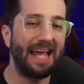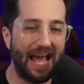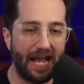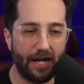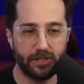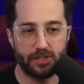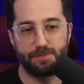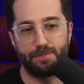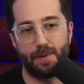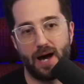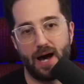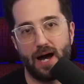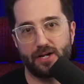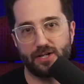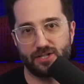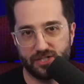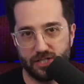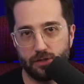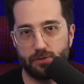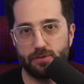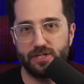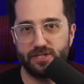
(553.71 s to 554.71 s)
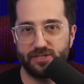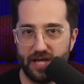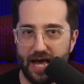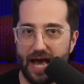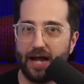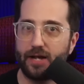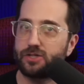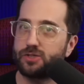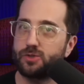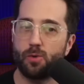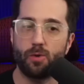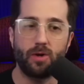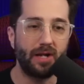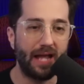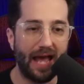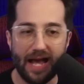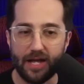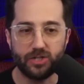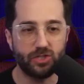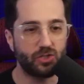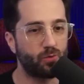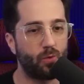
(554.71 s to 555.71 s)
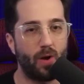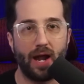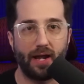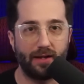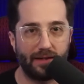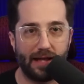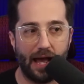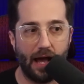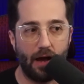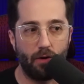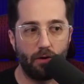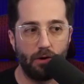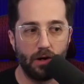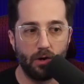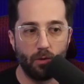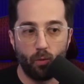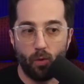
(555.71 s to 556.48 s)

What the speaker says: Xbox Series X or an S right now?